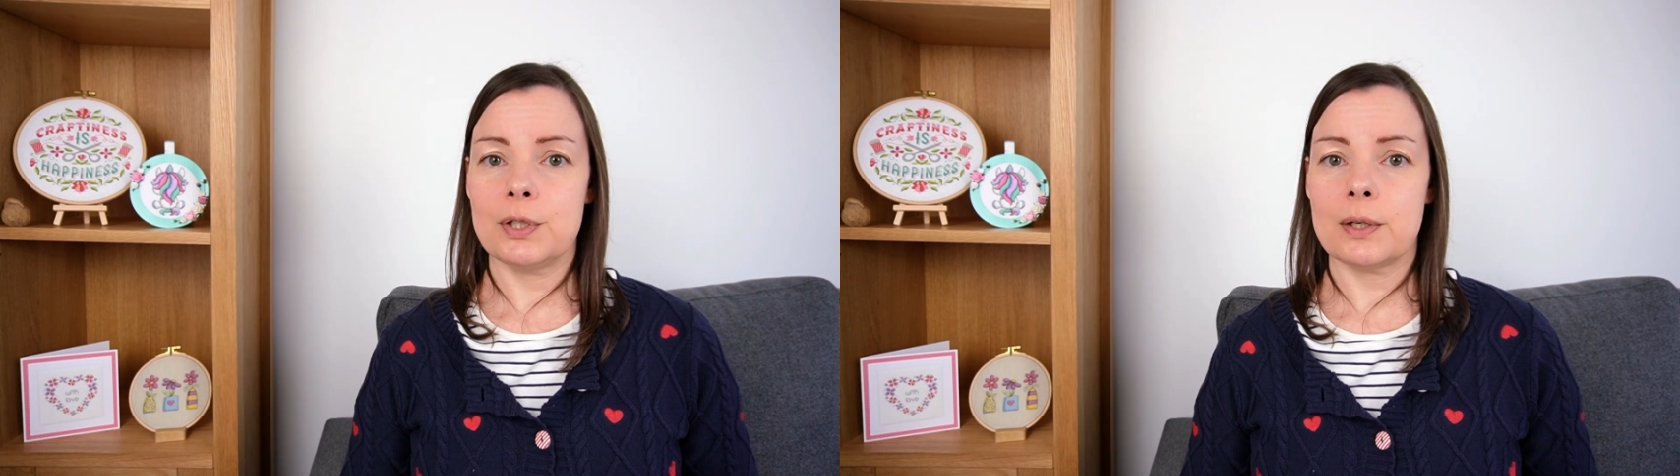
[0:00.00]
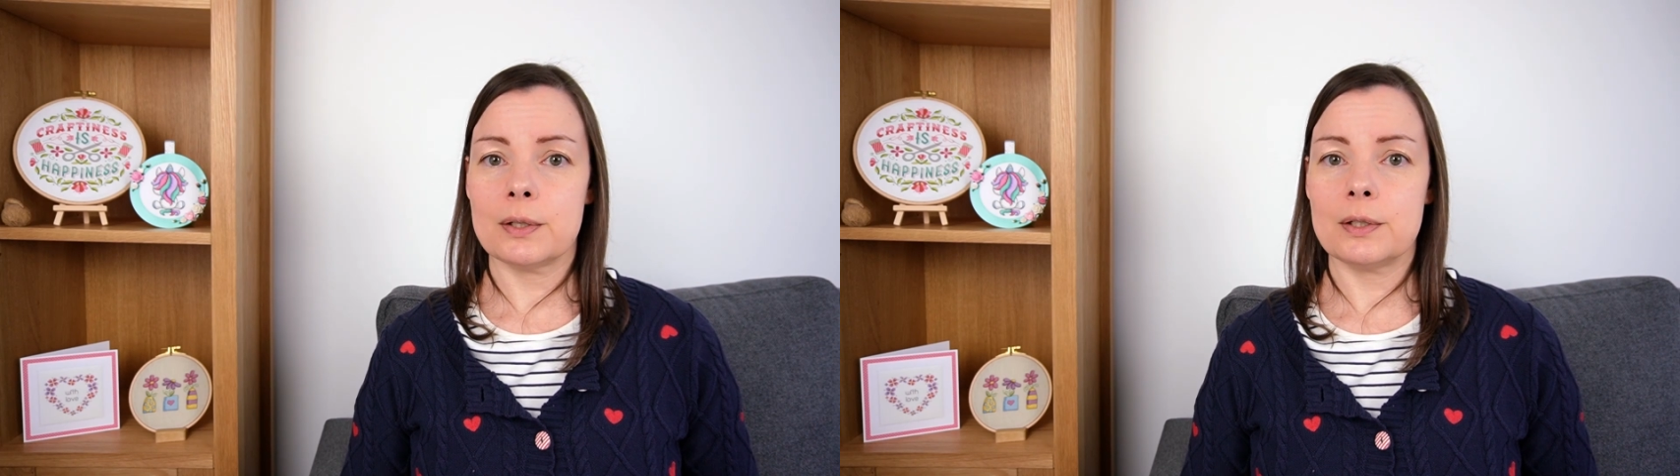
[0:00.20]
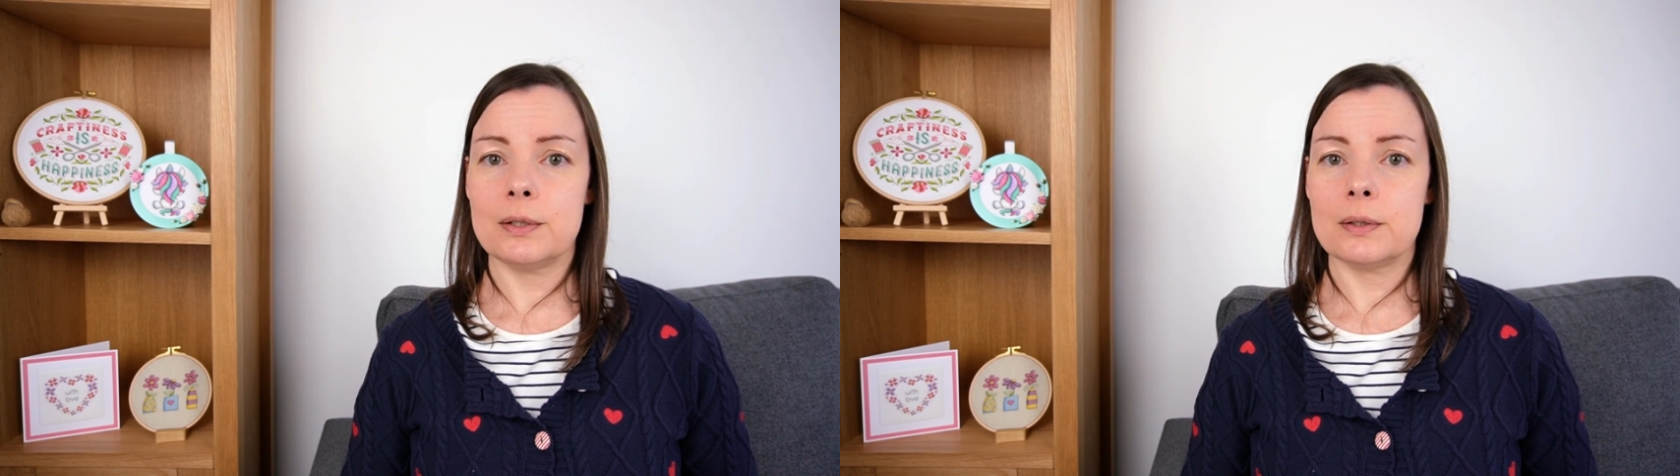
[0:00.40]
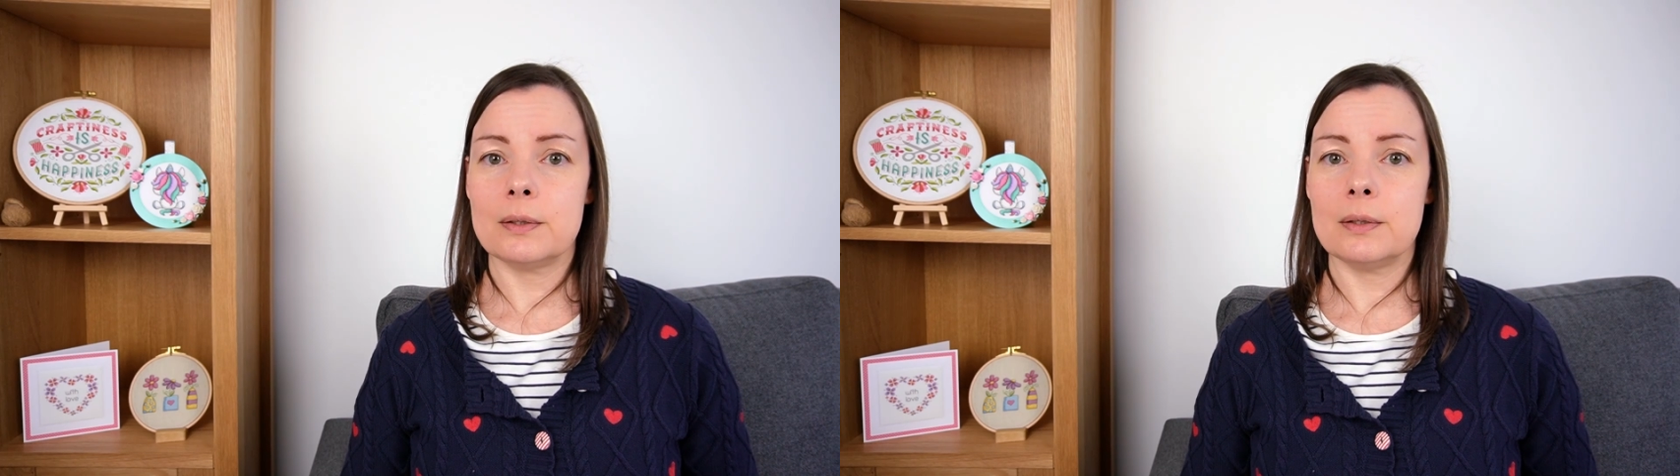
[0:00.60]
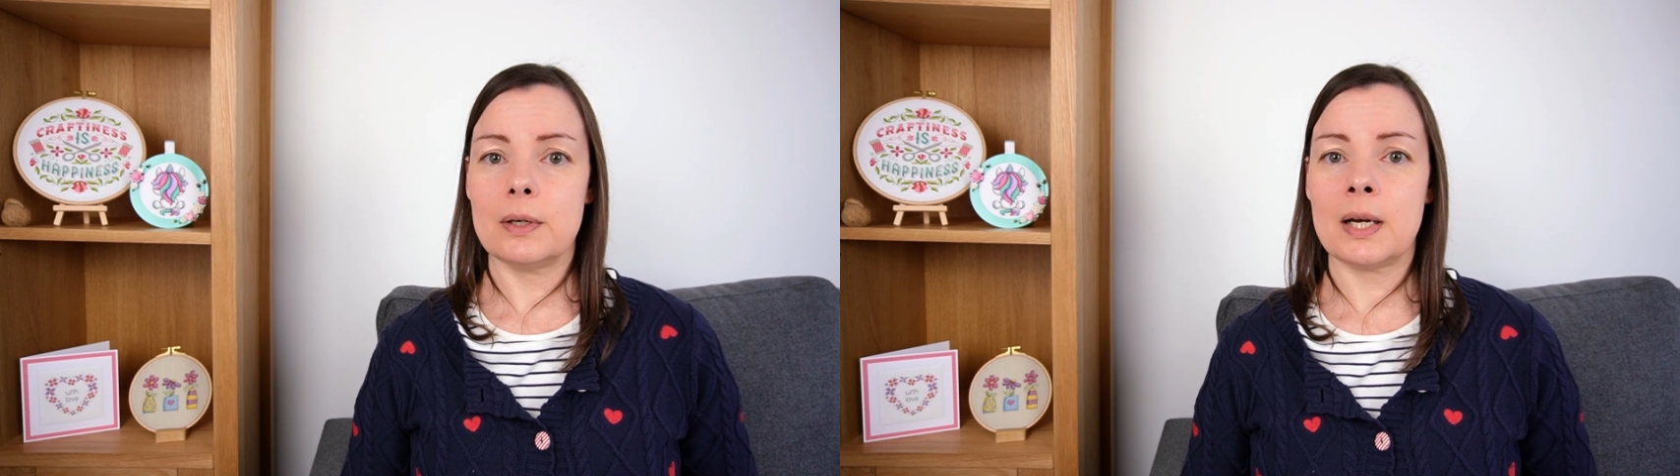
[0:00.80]
starts
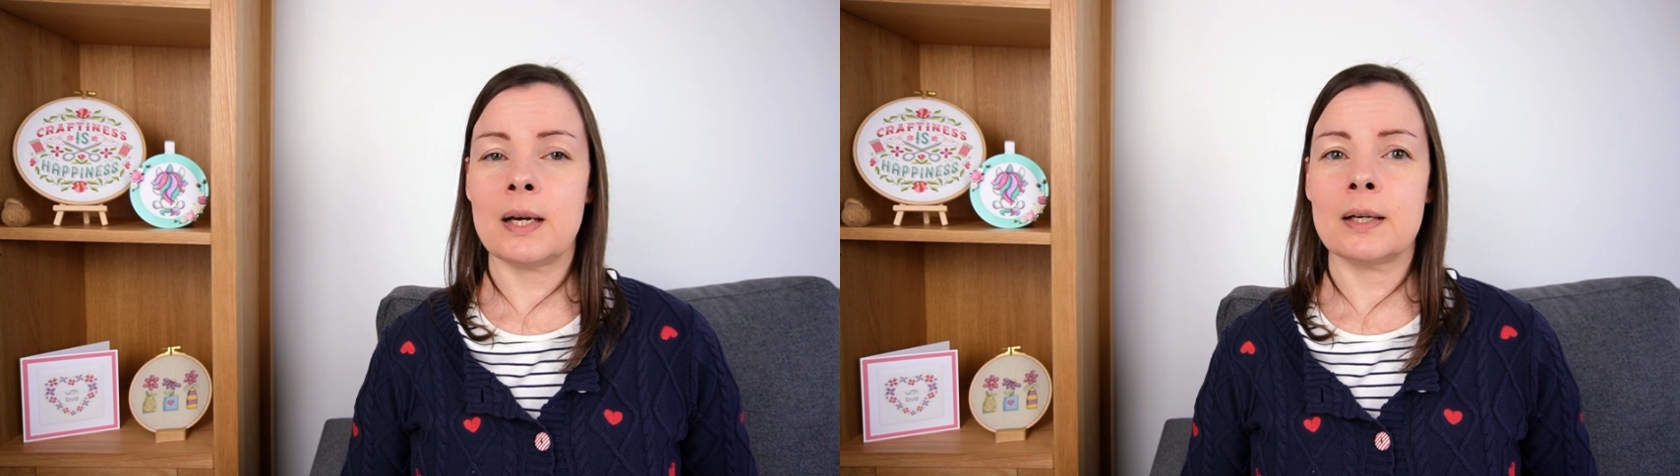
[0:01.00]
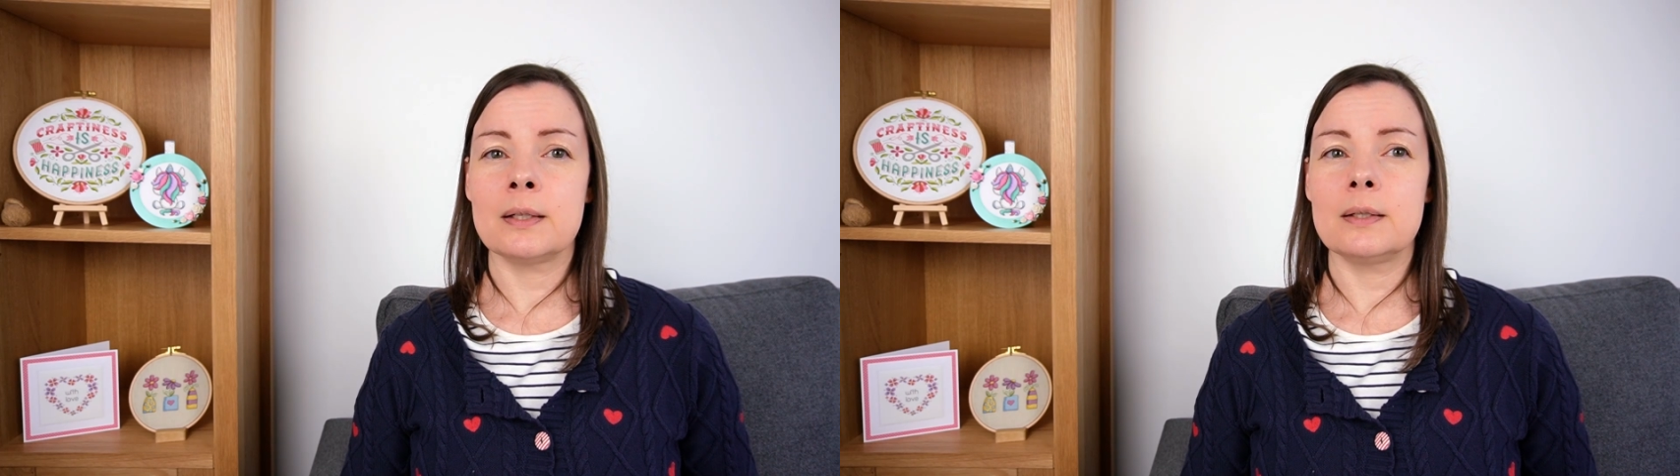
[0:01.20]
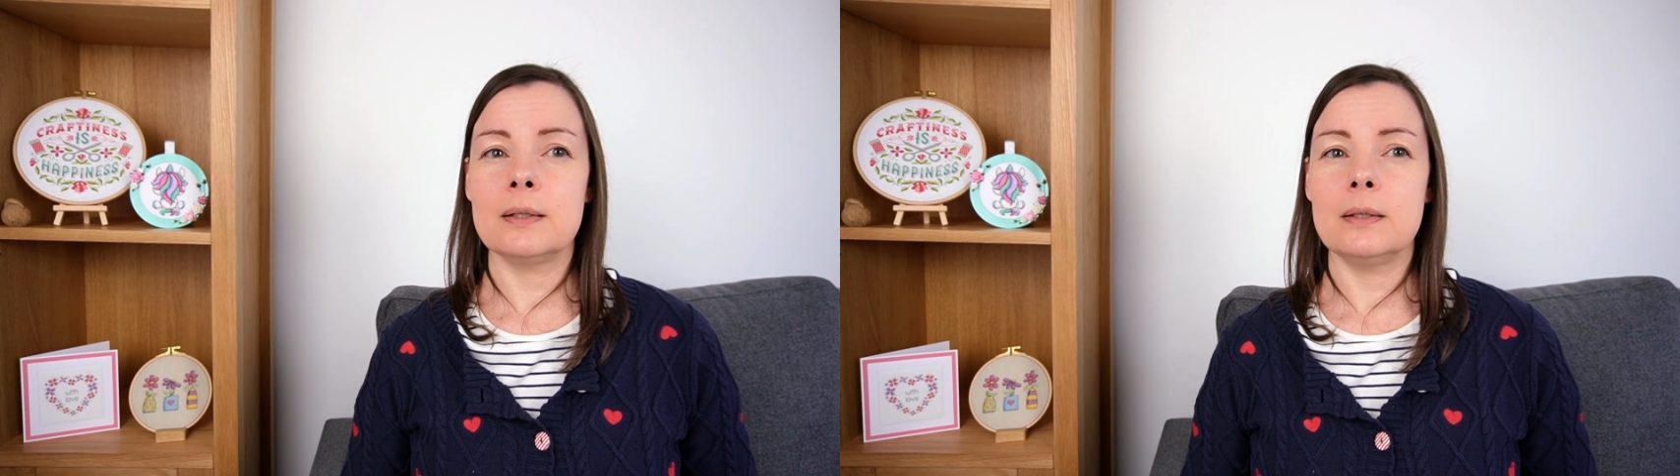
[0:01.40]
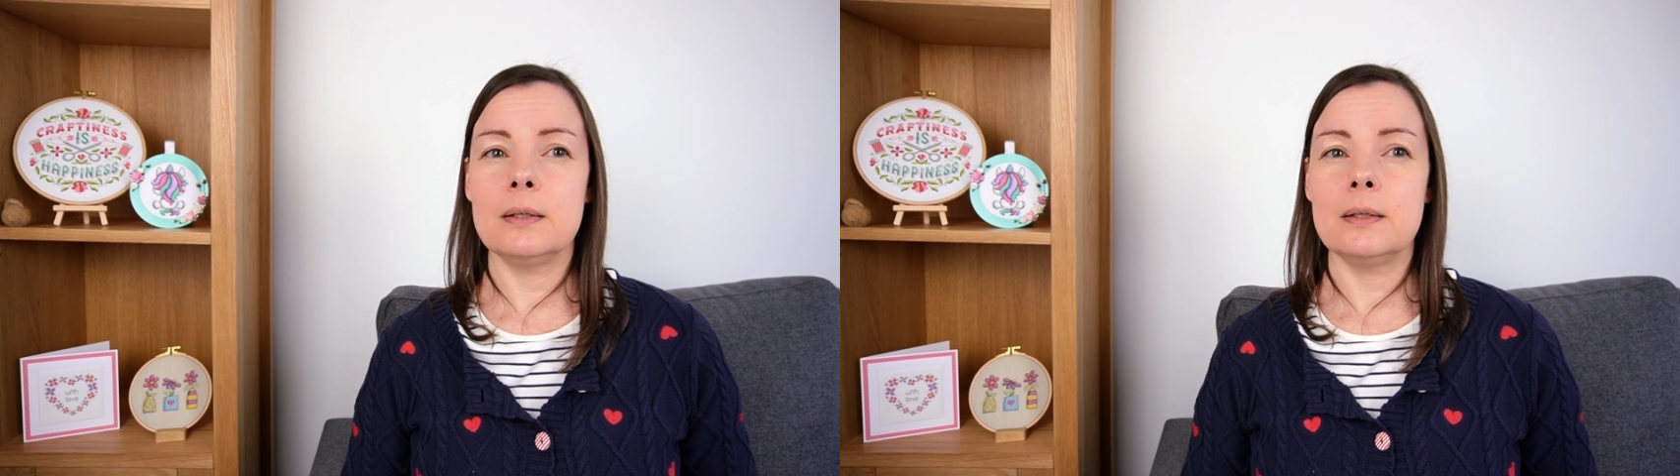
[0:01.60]
and